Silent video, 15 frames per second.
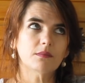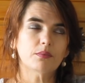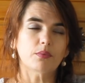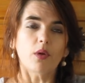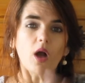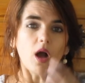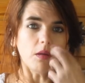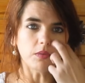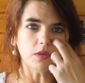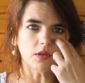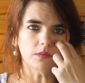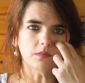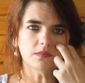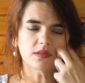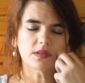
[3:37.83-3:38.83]

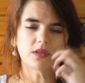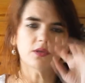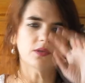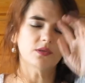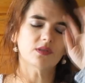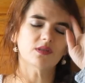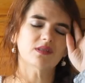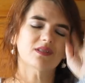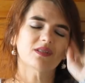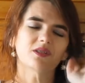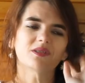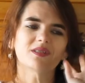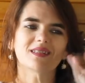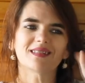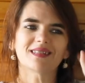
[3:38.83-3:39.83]
problems, those
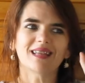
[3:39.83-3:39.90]
those